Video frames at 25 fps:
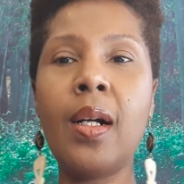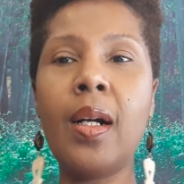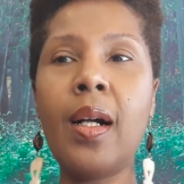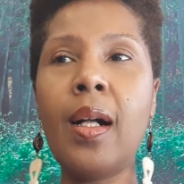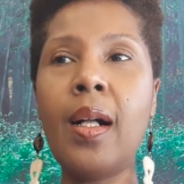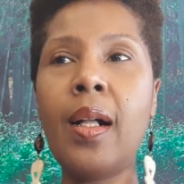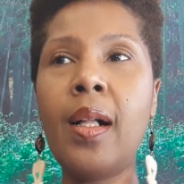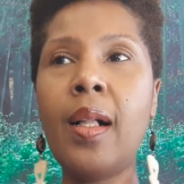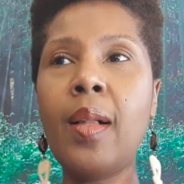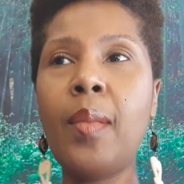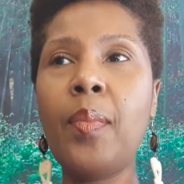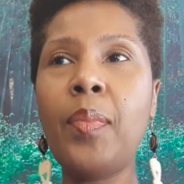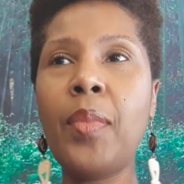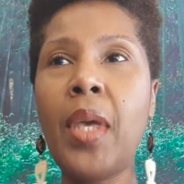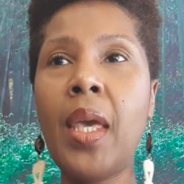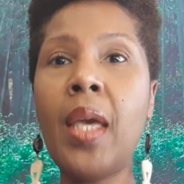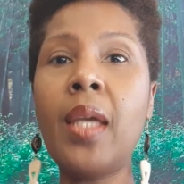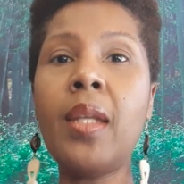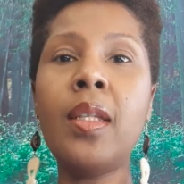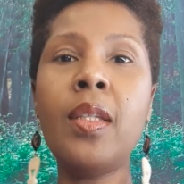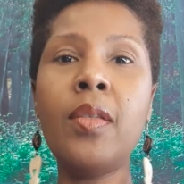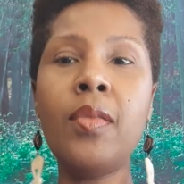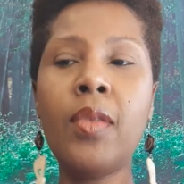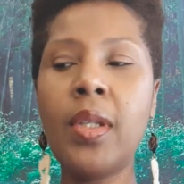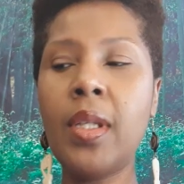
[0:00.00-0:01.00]
um, and
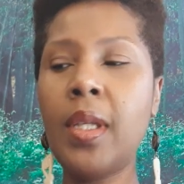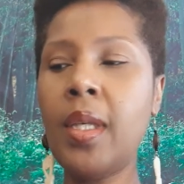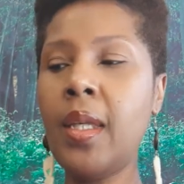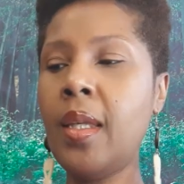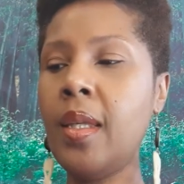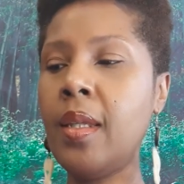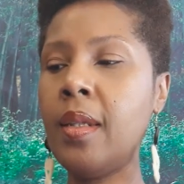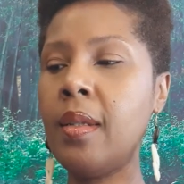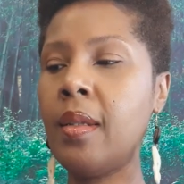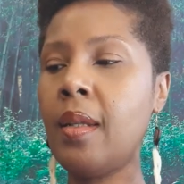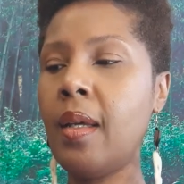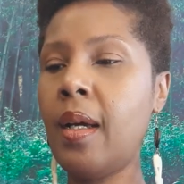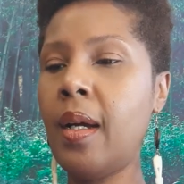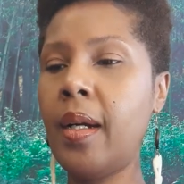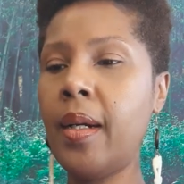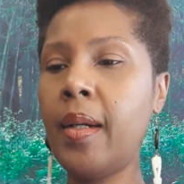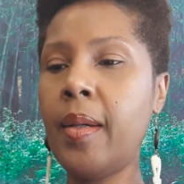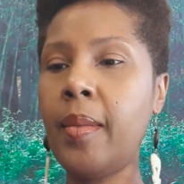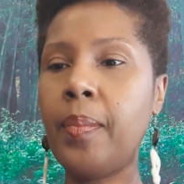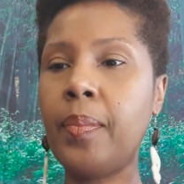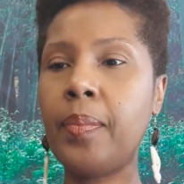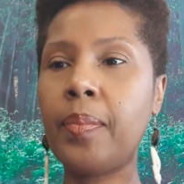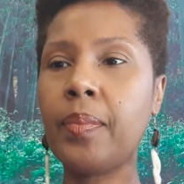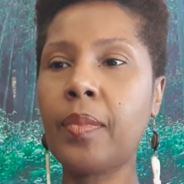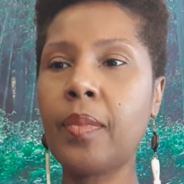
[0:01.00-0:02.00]
even in
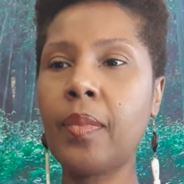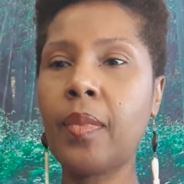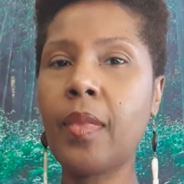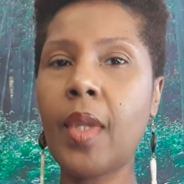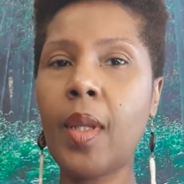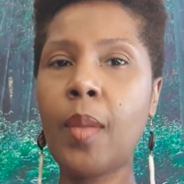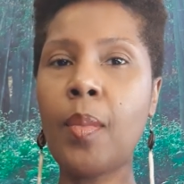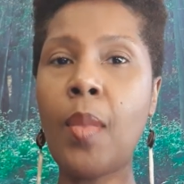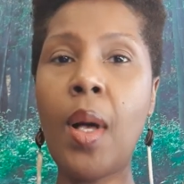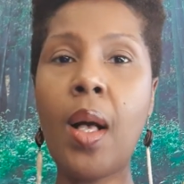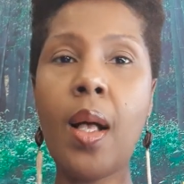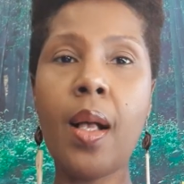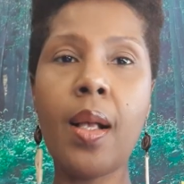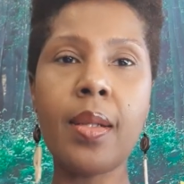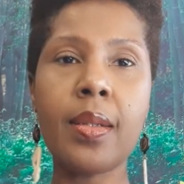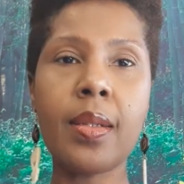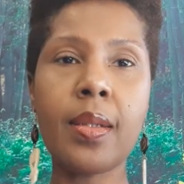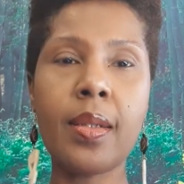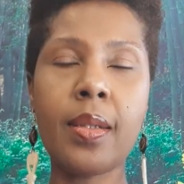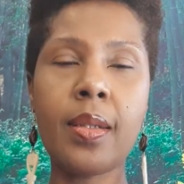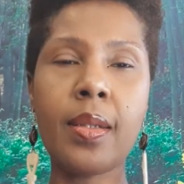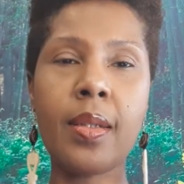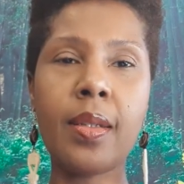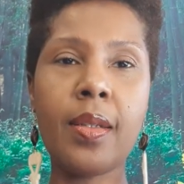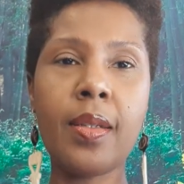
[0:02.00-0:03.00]
um,
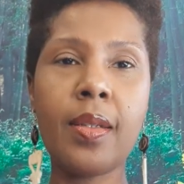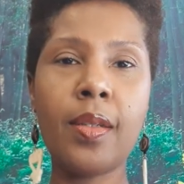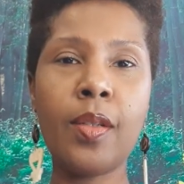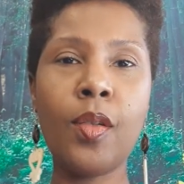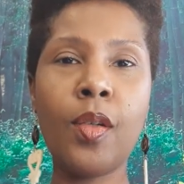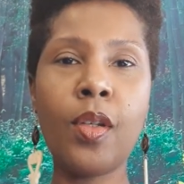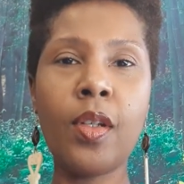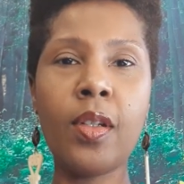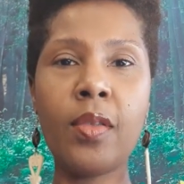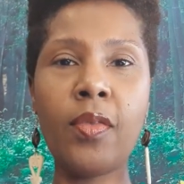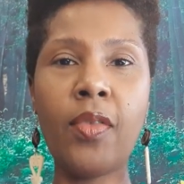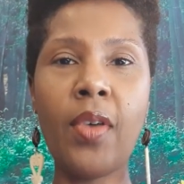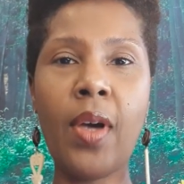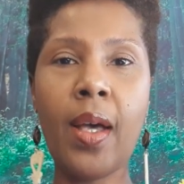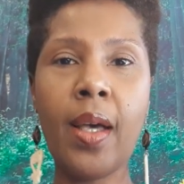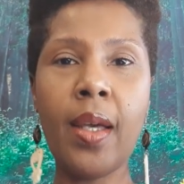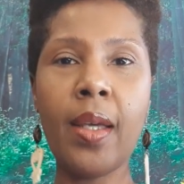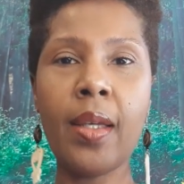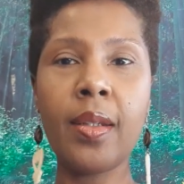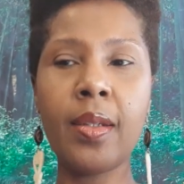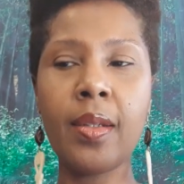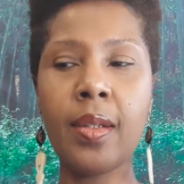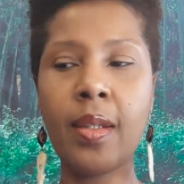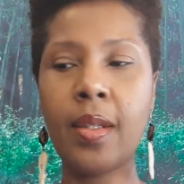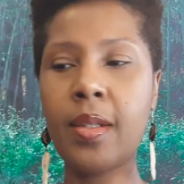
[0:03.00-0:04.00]
mosques you can
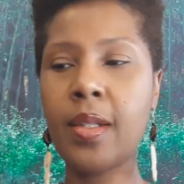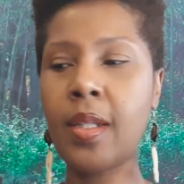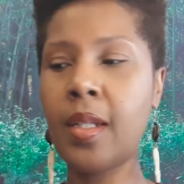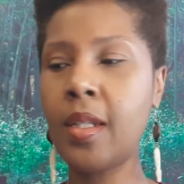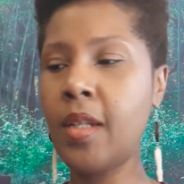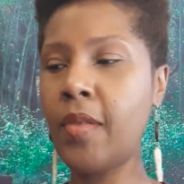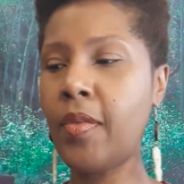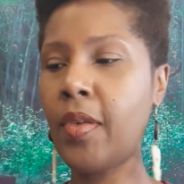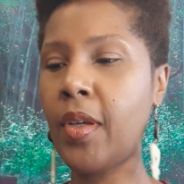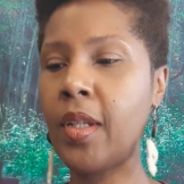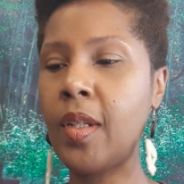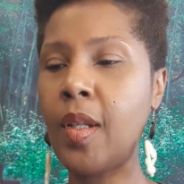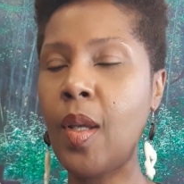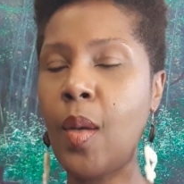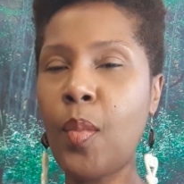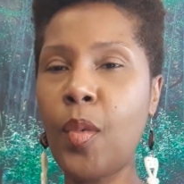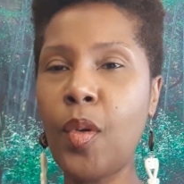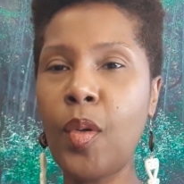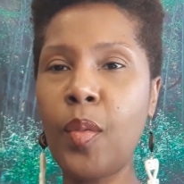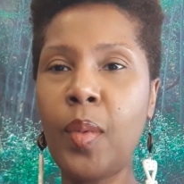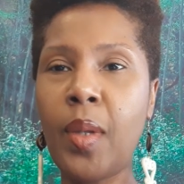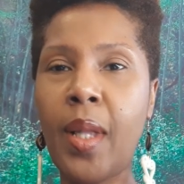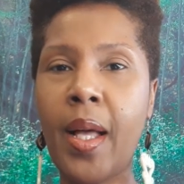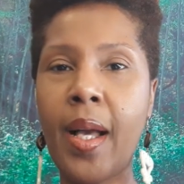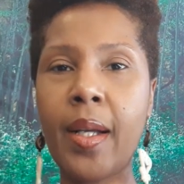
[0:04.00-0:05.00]
find a significant number
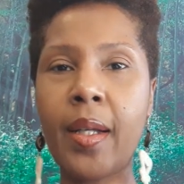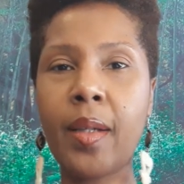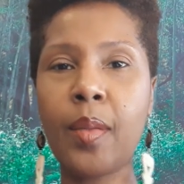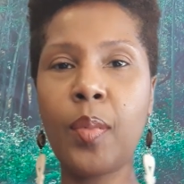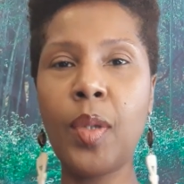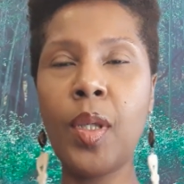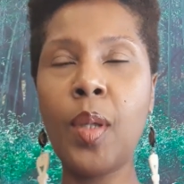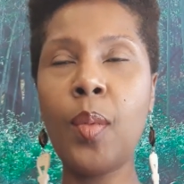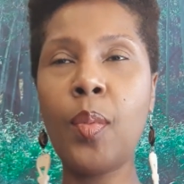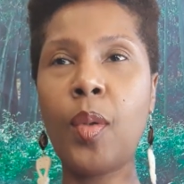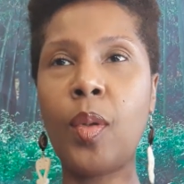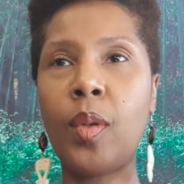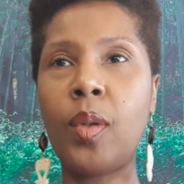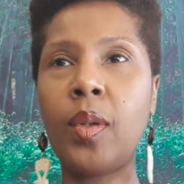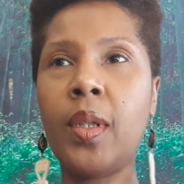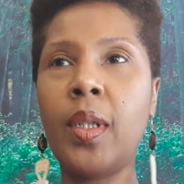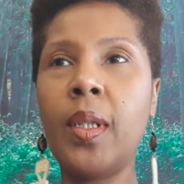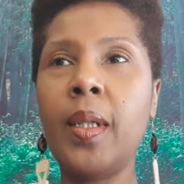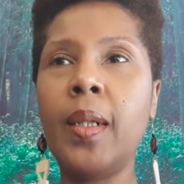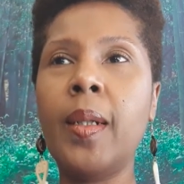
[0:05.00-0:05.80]
of black people.